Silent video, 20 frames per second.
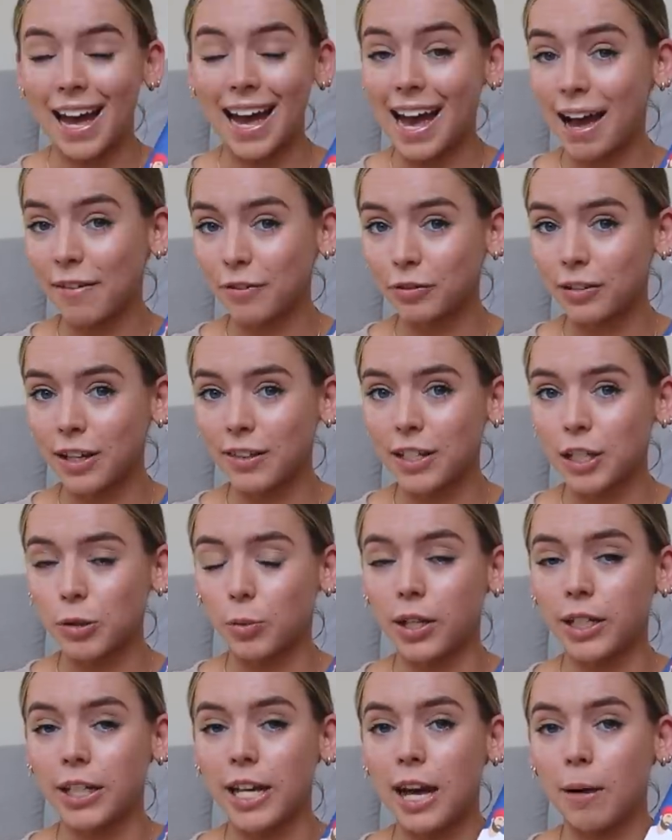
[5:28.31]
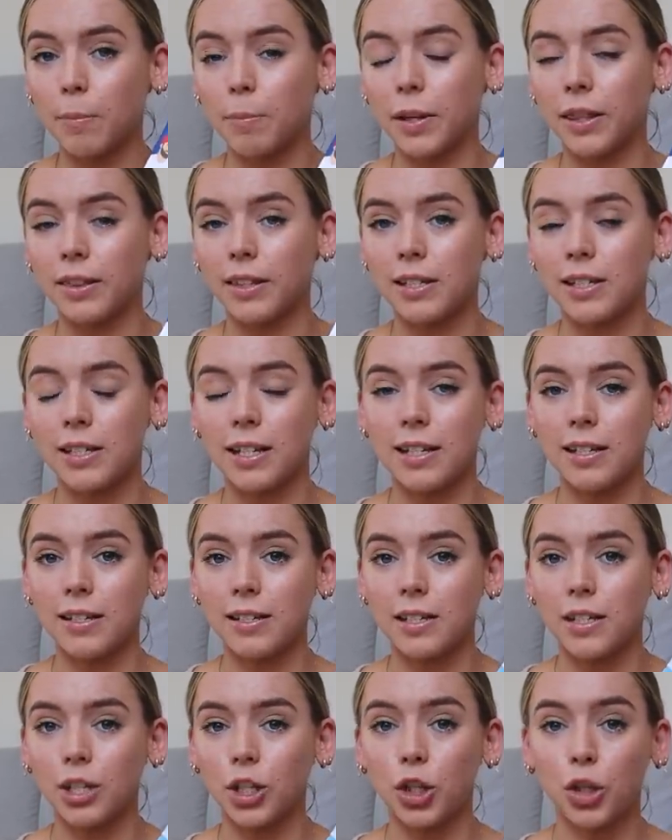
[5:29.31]
I haven't read this one yet, but this
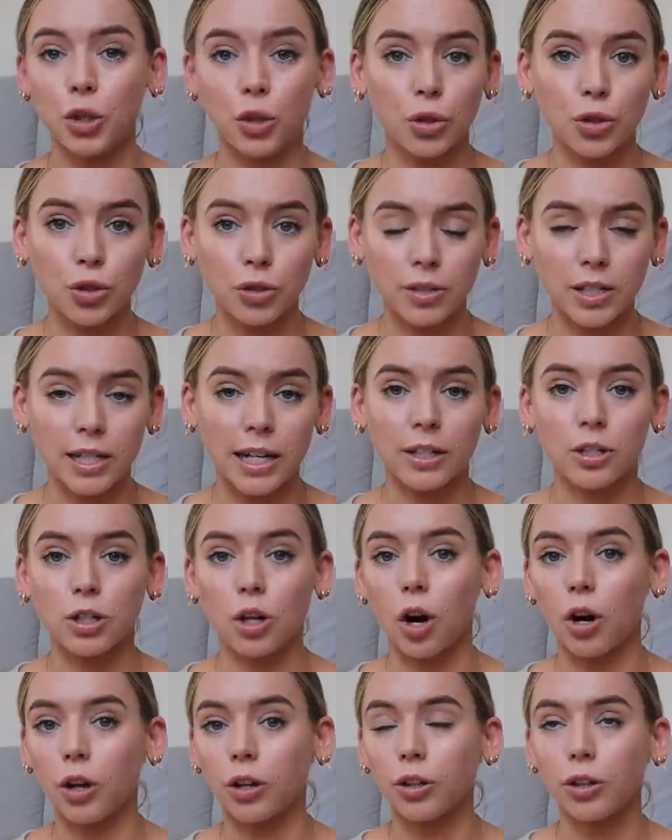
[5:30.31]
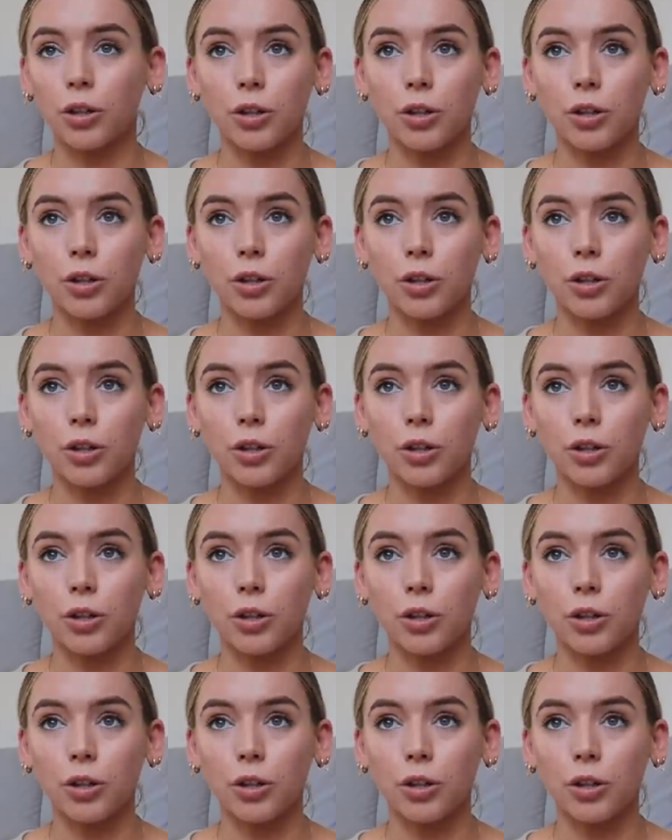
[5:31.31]
is huge on TikTok,